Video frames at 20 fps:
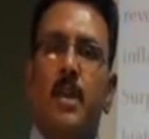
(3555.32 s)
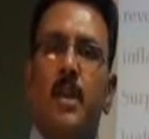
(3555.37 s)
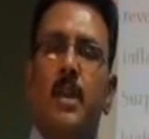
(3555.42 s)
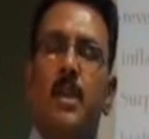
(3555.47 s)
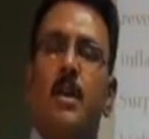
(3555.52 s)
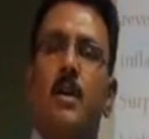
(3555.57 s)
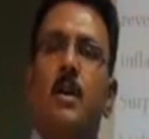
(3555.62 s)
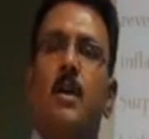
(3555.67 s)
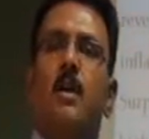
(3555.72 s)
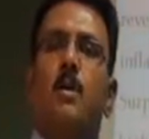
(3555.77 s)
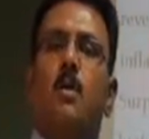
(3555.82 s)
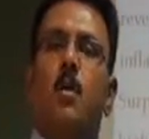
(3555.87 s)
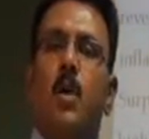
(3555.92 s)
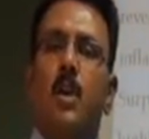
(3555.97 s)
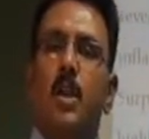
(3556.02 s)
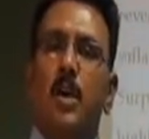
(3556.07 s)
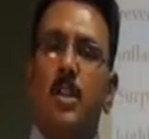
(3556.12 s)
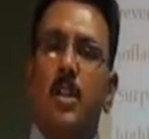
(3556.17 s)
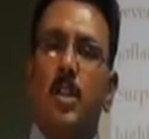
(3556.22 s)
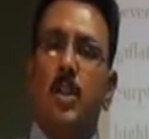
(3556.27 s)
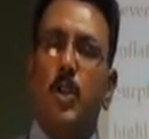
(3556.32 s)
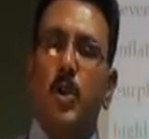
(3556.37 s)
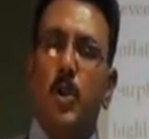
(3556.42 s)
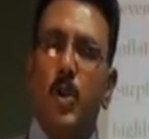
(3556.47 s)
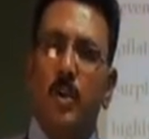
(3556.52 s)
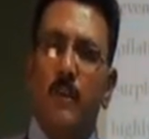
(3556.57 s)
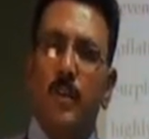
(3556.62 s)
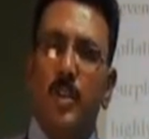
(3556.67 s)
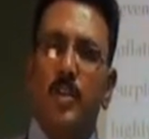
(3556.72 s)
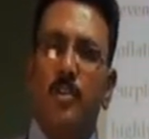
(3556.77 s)
and what are the
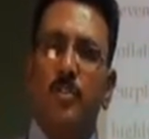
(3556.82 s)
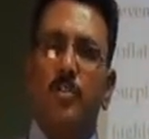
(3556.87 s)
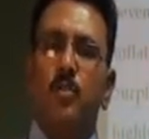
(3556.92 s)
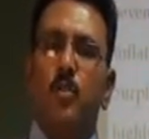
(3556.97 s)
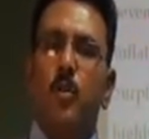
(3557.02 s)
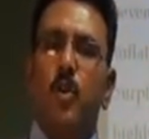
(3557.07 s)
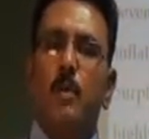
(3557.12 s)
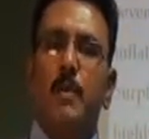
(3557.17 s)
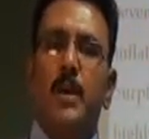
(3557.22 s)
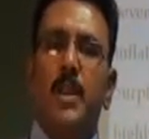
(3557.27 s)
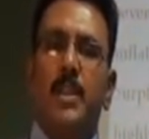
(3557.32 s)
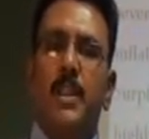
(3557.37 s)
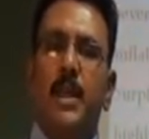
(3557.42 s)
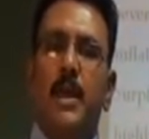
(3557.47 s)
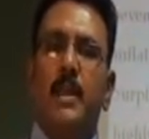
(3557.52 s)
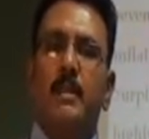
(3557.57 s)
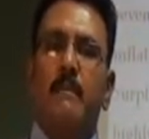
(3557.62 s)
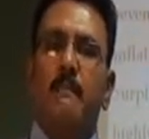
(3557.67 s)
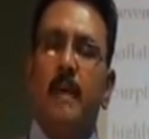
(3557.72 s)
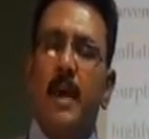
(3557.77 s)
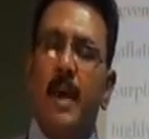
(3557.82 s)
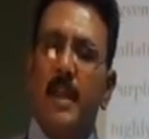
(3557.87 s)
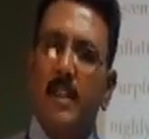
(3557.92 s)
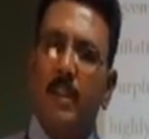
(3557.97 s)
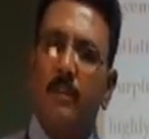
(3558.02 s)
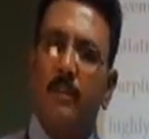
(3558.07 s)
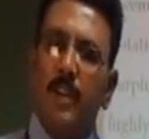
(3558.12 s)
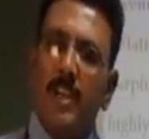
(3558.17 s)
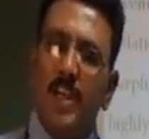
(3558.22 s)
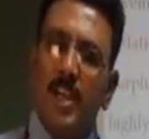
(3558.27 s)
new avenues open there, where
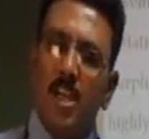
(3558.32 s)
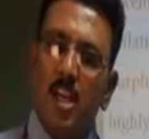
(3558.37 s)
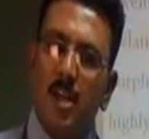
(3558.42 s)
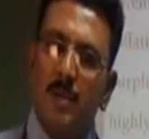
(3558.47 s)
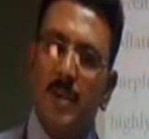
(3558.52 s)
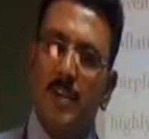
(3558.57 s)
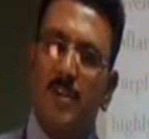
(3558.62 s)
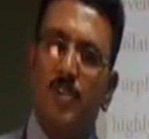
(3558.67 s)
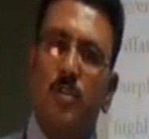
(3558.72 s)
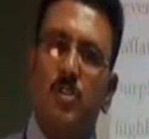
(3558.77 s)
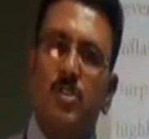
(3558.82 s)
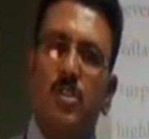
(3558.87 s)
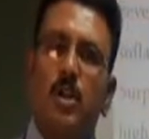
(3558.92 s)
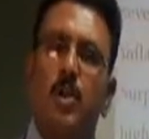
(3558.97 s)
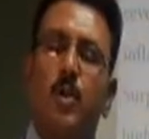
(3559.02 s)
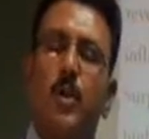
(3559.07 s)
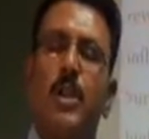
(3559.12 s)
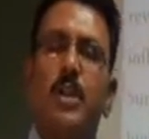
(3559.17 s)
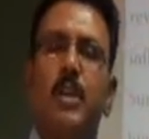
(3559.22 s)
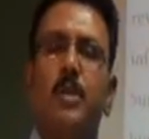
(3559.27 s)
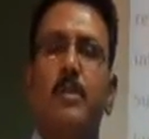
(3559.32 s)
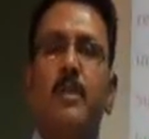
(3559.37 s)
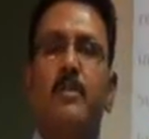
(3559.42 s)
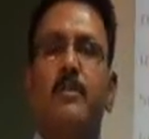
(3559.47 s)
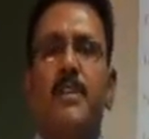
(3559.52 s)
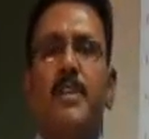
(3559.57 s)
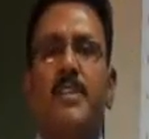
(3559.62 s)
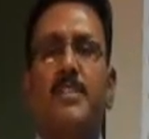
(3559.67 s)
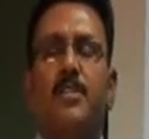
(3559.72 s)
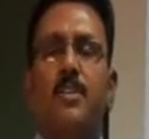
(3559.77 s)
the free economic zones are going to be
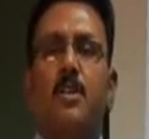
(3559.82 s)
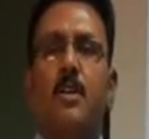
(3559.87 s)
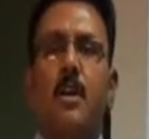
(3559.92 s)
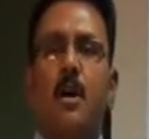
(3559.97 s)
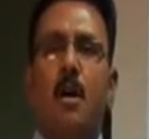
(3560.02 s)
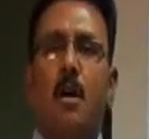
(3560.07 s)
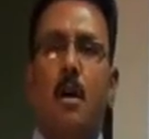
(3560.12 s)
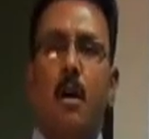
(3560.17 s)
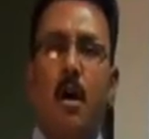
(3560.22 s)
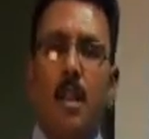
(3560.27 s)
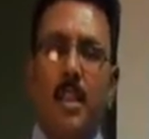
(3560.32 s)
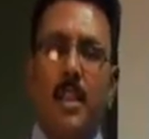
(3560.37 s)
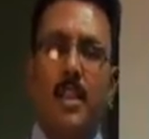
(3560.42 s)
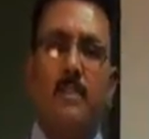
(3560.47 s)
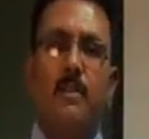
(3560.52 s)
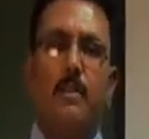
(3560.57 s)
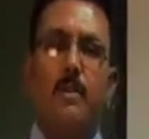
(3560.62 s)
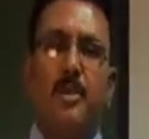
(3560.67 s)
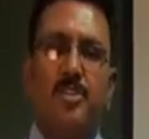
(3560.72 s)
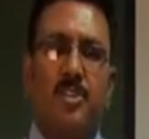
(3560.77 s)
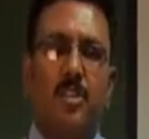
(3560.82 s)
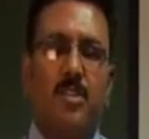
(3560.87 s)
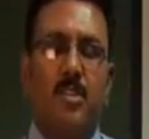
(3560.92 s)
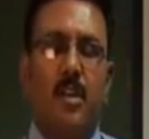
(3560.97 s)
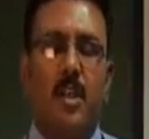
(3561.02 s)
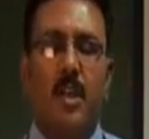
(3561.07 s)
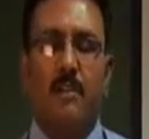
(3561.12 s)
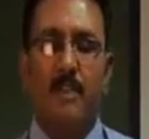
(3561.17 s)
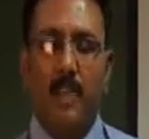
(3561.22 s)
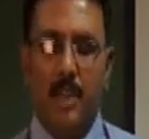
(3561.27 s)
fixed. All the informations
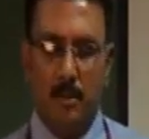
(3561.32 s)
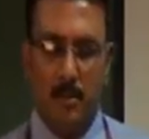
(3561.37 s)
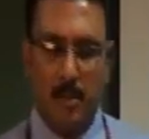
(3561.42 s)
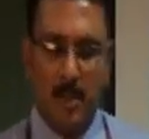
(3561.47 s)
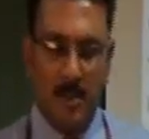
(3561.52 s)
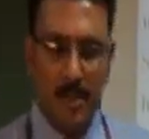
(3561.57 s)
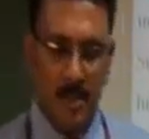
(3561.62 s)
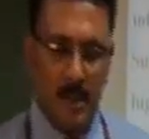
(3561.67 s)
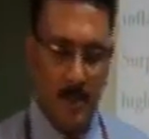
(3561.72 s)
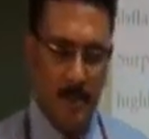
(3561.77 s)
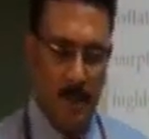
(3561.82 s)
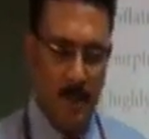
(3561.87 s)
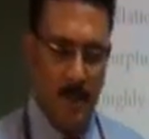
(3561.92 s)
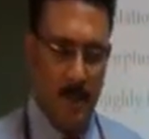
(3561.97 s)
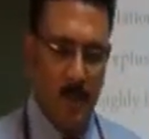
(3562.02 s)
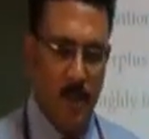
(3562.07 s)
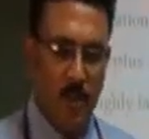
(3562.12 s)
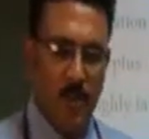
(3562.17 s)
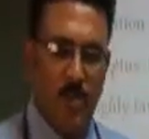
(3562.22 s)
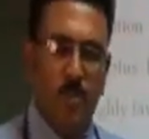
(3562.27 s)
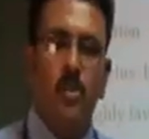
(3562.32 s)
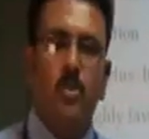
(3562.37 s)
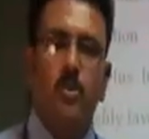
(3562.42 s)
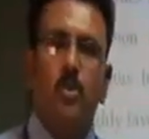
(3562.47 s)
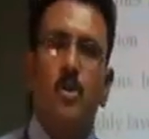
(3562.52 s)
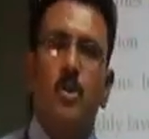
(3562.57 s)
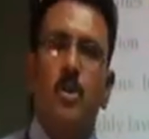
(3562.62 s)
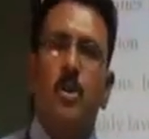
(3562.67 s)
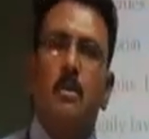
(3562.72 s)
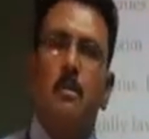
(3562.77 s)
are available there.
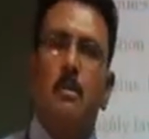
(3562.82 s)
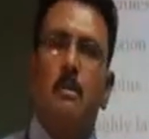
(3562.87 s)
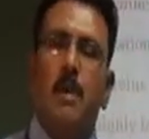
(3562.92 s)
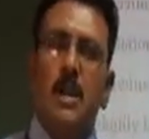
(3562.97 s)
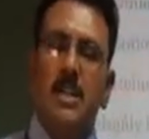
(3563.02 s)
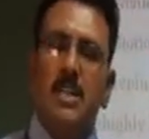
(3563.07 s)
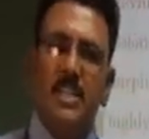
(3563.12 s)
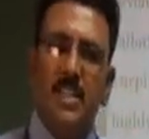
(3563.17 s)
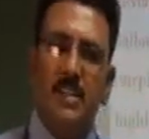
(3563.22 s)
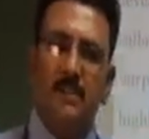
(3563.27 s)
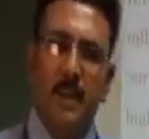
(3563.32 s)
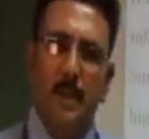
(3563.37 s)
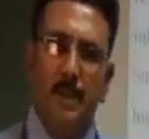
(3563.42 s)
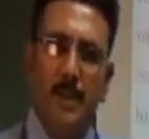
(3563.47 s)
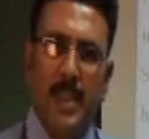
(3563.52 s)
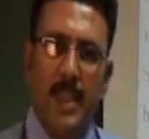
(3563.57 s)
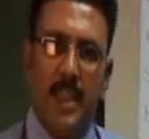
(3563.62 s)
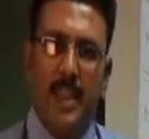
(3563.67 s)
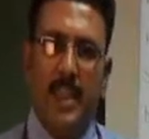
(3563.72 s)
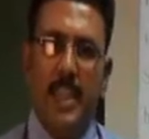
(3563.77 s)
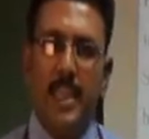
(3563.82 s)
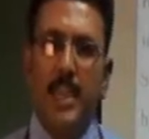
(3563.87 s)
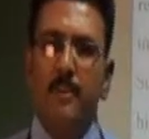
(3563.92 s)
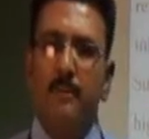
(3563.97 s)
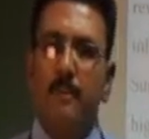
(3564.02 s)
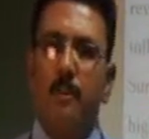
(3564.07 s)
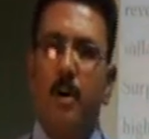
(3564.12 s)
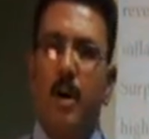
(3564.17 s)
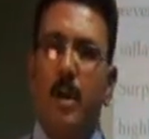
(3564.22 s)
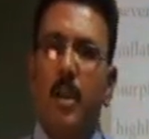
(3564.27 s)
So budget will be a
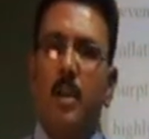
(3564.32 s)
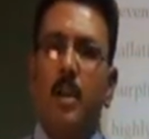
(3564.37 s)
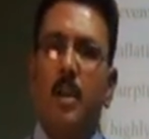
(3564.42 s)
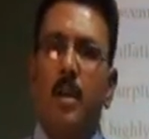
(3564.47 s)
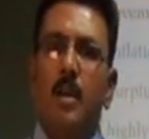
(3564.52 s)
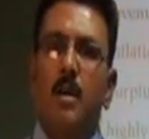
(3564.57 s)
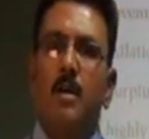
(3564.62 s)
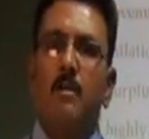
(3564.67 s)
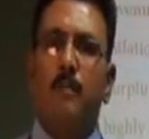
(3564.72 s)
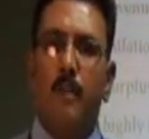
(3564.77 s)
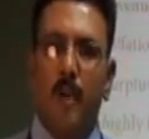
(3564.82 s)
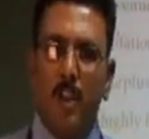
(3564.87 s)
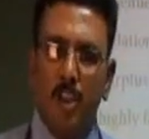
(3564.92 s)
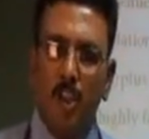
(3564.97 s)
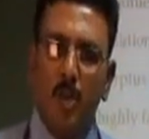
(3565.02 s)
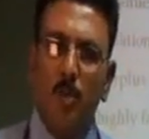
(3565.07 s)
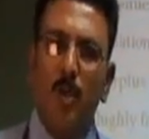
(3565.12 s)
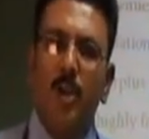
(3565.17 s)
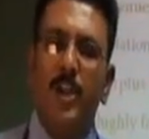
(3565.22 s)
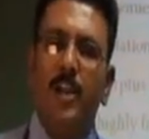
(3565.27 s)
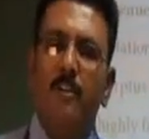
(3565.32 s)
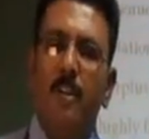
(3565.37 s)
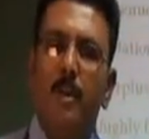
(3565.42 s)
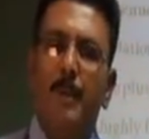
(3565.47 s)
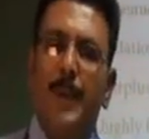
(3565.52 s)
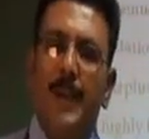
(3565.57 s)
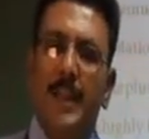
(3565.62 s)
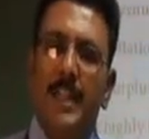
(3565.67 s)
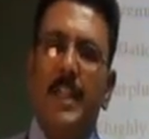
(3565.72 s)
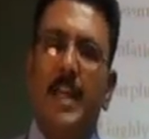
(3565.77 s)
key for furthermore
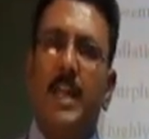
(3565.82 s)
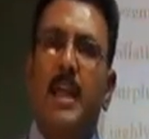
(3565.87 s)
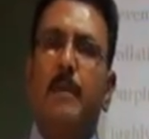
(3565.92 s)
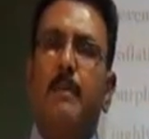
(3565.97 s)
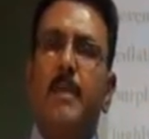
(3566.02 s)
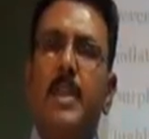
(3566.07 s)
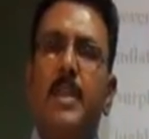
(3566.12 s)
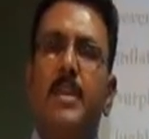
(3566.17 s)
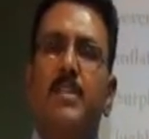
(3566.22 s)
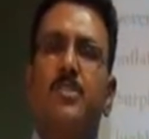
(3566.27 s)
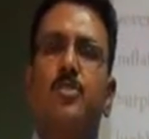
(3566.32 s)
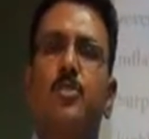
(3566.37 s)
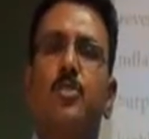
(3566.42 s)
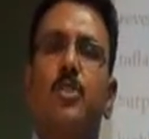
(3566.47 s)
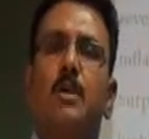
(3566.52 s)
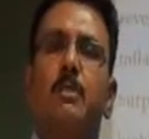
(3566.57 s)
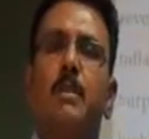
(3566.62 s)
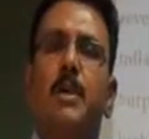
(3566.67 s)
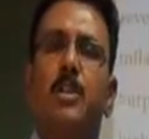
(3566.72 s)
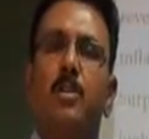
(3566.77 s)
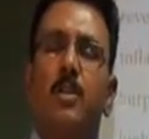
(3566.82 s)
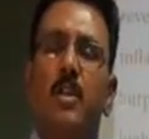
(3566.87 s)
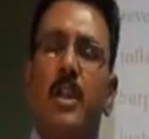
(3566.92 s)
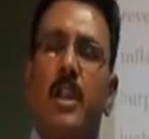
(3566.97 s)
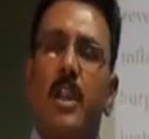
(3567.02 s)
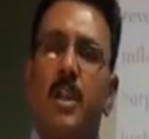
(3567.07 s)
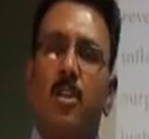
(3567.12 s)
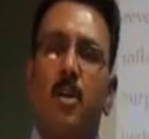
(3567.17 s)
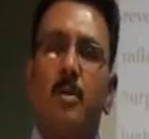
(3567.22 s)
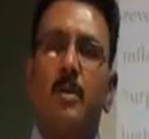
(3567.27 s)
development in the coming years to the particular
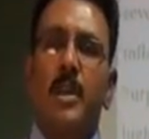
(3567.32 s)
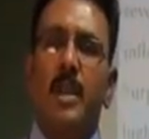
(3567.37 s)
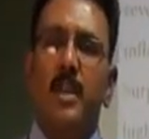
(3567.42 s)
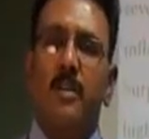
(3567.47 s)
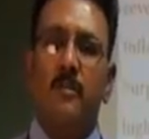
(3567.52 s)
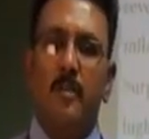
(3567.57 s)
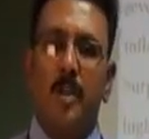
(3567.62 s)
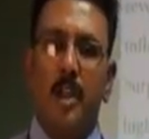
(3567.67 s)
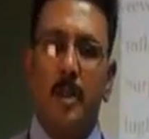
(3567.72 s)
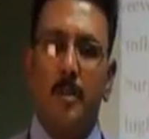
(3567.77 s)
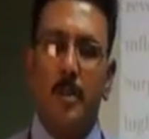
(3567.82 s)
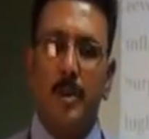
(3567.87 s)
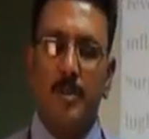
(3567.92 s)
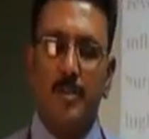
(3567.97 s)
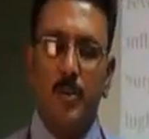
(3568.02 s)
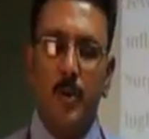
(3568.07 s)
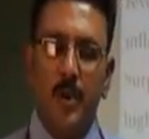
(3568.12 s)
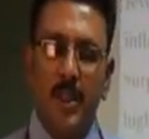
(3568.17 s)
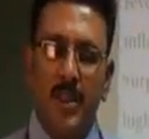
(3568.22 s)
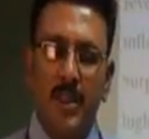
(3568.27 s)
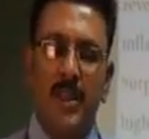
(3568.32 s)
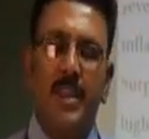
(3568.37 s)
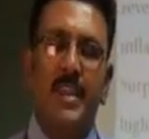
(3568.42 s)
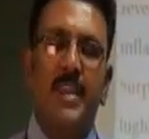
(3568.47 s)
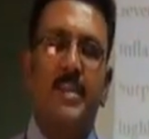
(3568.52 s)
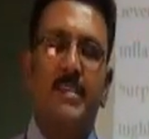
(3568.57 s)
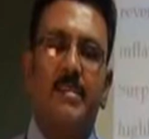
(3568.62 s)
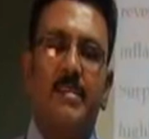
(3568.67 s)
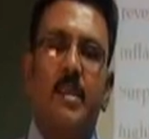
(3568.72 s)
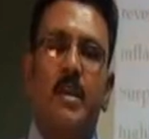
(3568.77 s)
economic environment. So in that
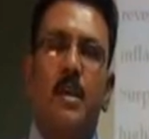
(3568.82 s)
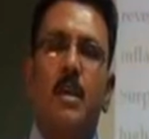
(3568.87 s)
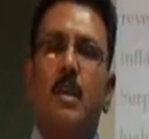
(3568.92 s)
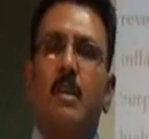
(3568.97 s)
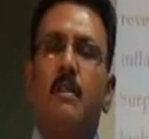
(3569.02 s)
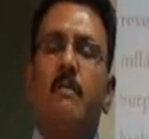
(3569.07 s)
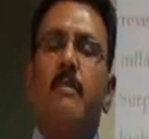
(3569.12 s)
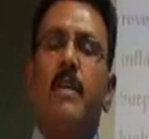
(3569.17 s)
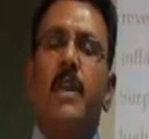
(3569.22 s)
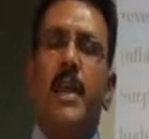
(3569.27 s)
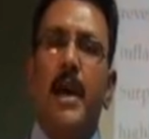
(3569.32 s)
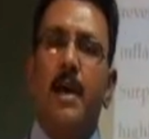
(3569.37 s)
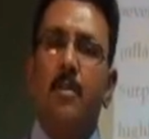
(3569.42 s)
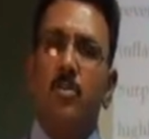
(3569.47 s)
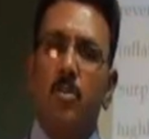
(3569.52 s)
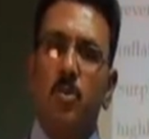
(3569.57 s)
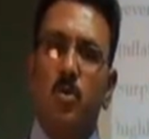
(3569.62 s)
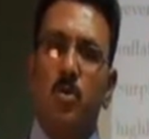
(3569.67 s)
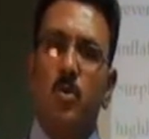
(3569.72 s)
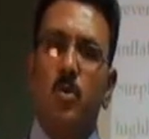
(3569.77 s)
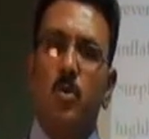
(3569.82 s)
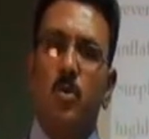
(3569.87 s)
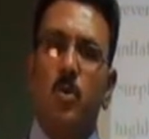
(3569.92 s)
case, we have to